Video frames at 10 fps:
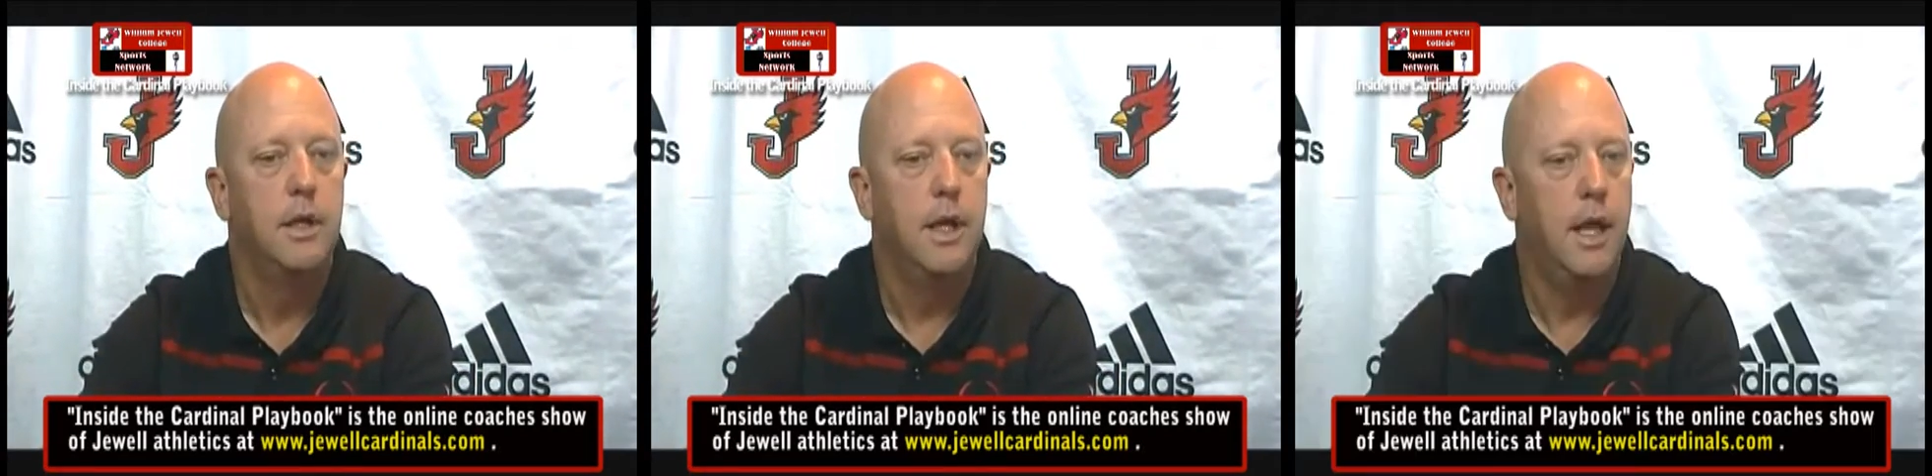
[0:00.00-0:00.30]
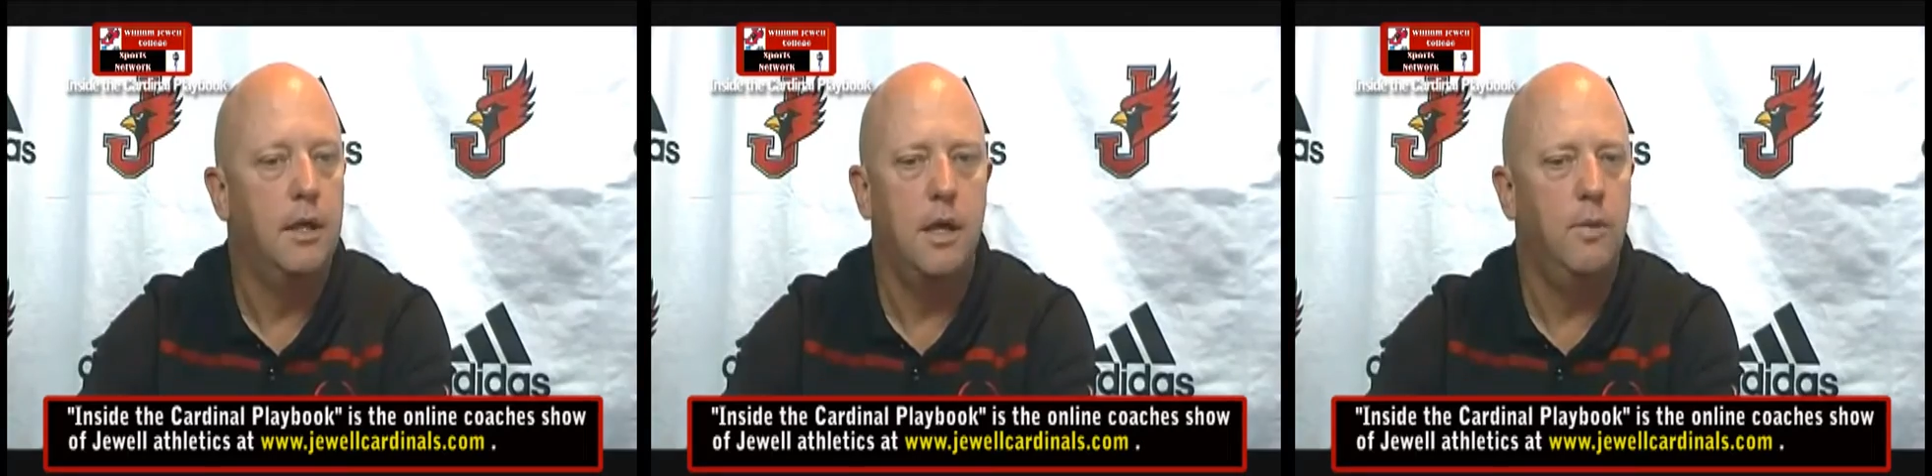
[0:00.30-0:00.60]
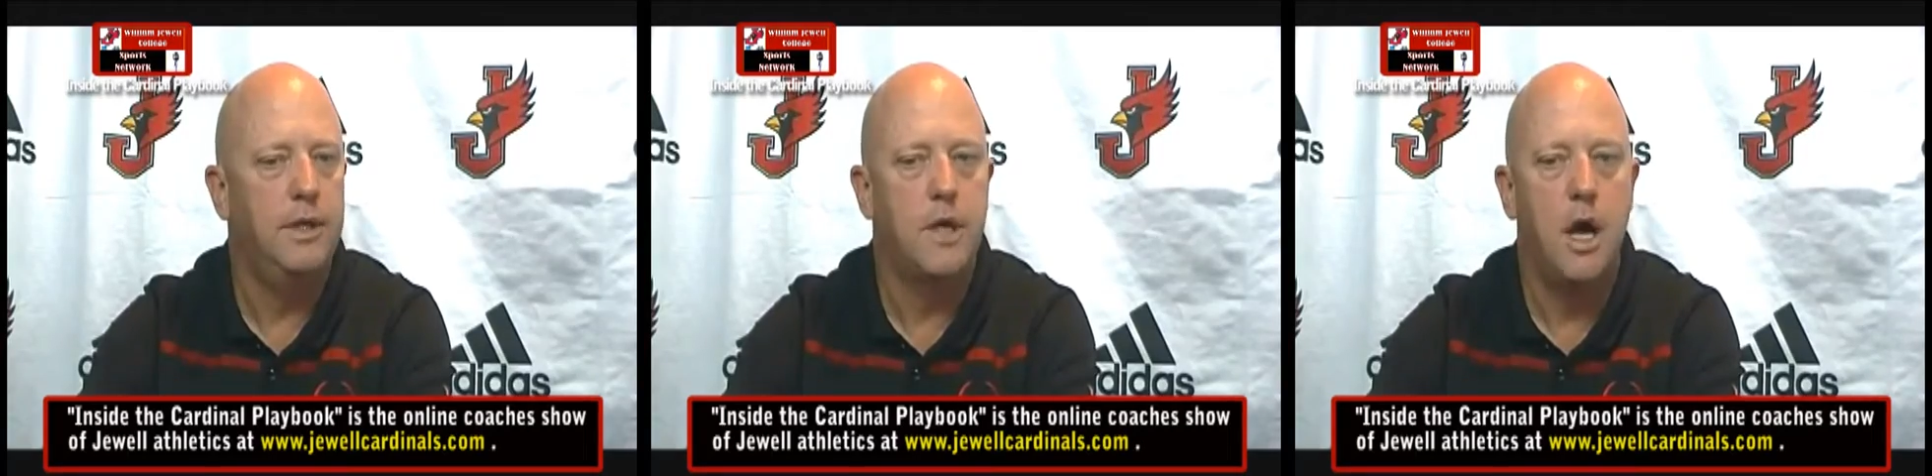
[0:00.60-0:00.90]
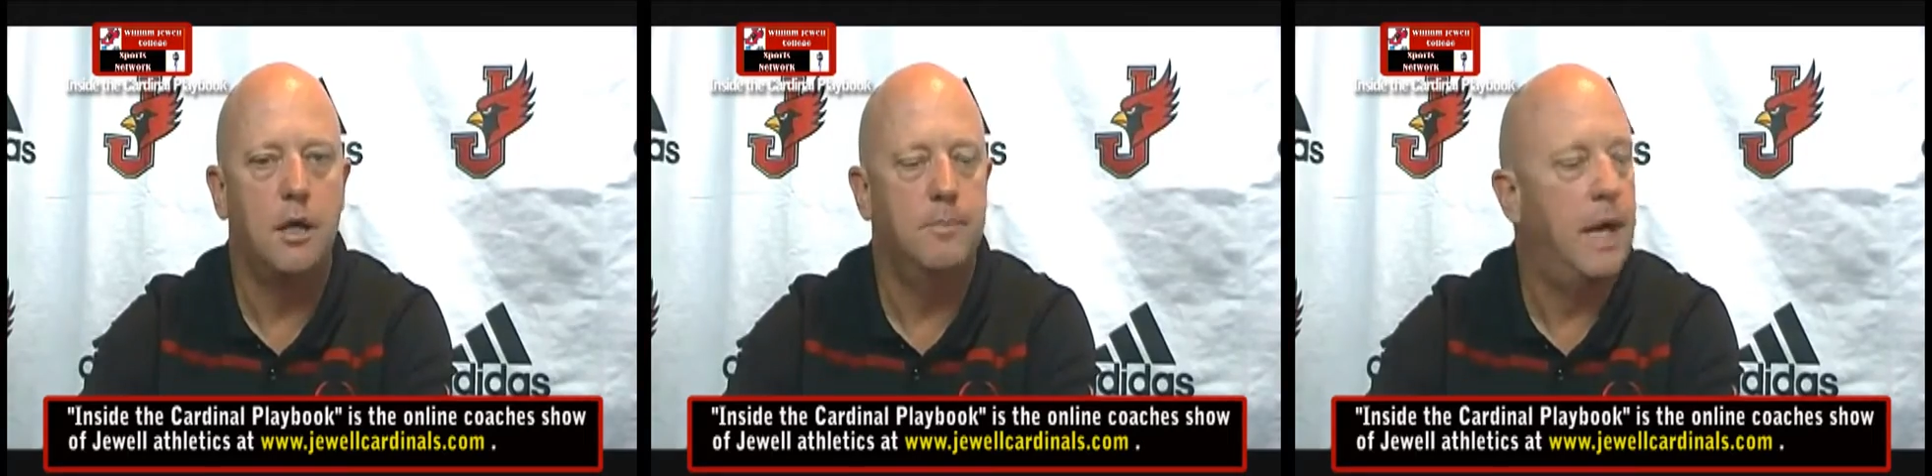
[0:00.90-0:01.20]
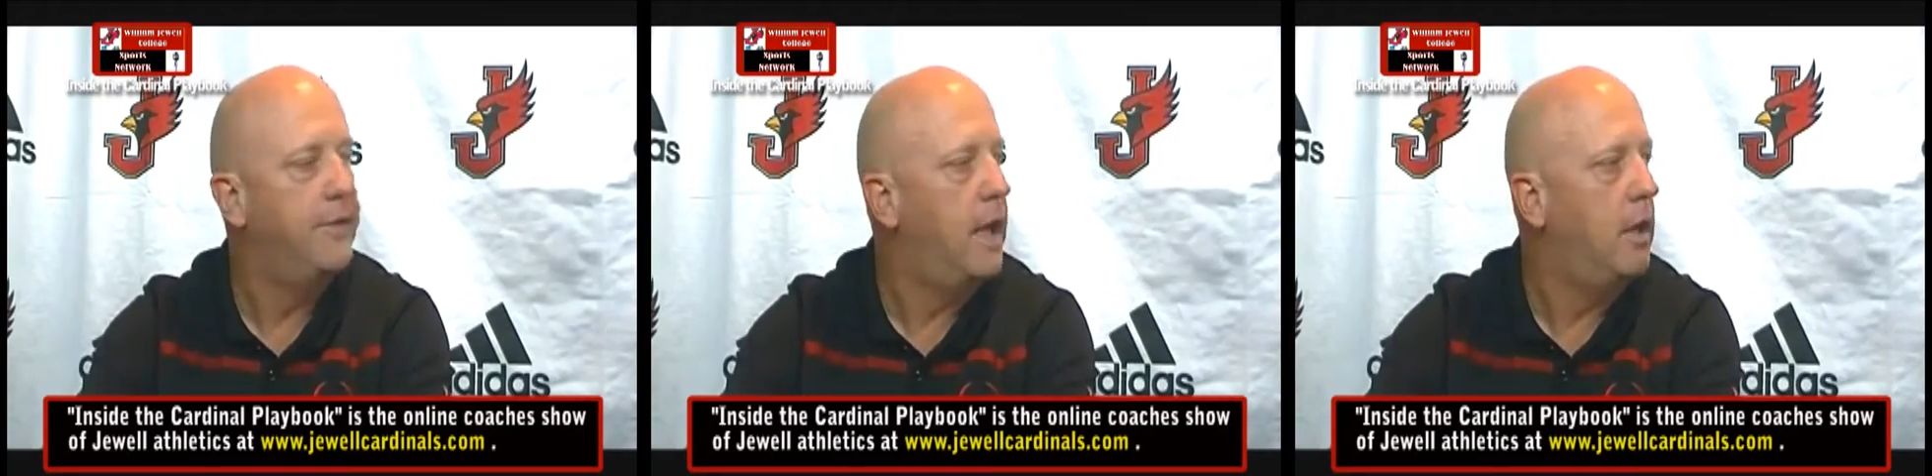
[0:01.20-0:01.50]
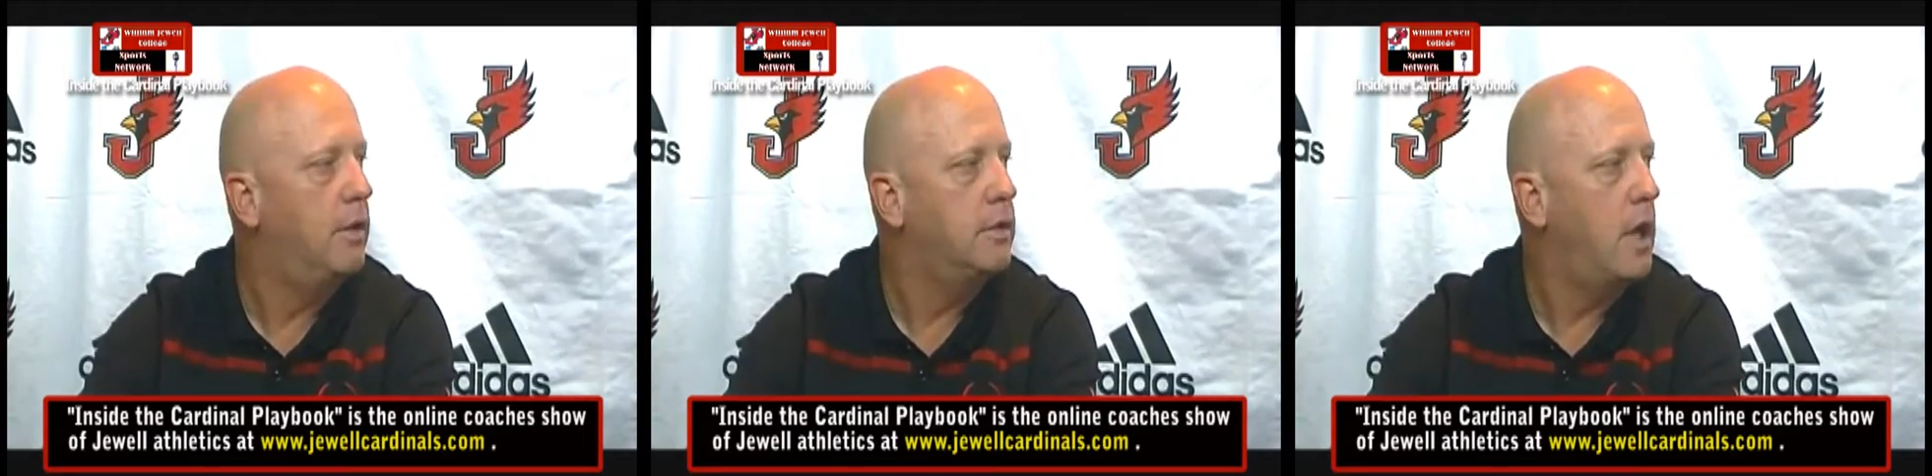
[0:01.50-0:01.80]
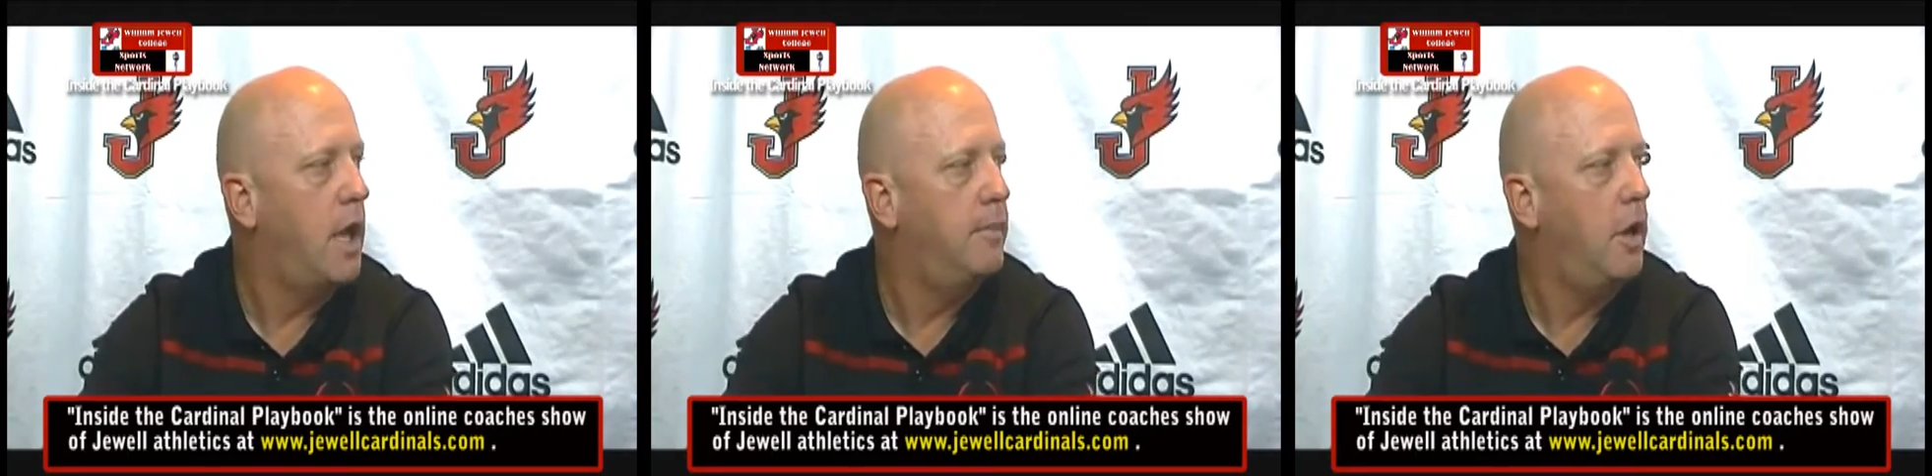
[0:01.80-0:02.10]
And we talk about
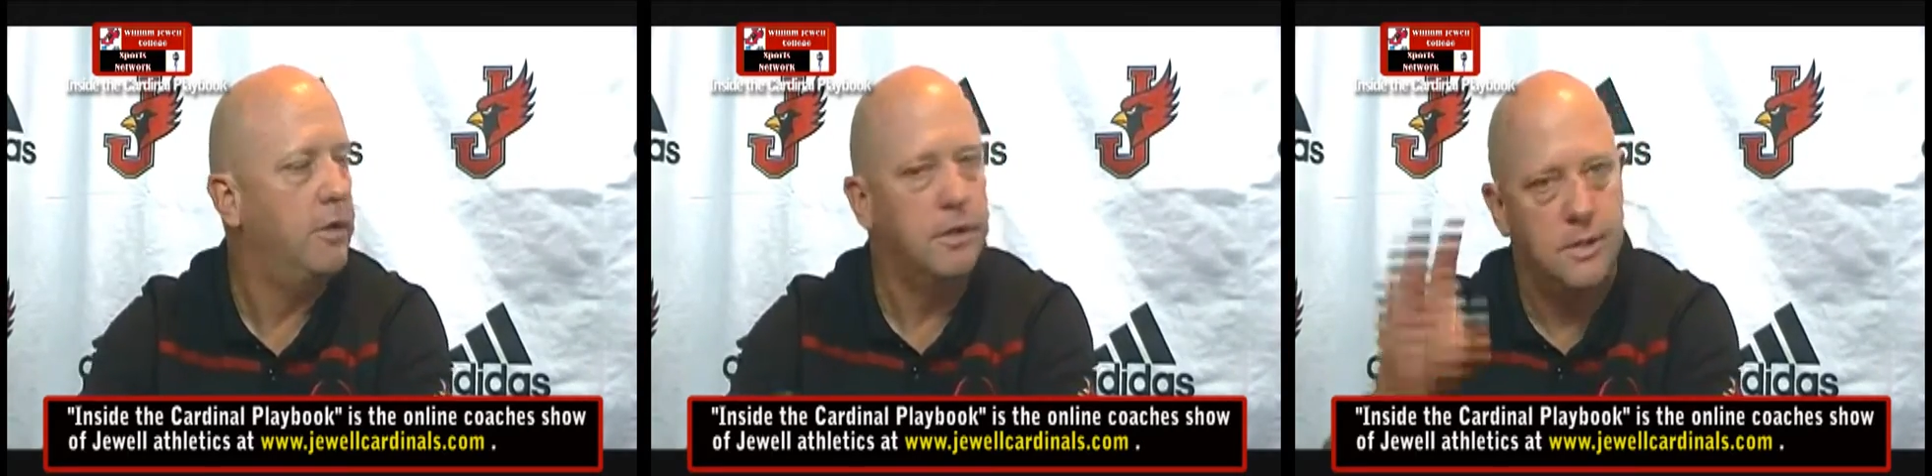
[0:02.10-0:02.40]
that all the time.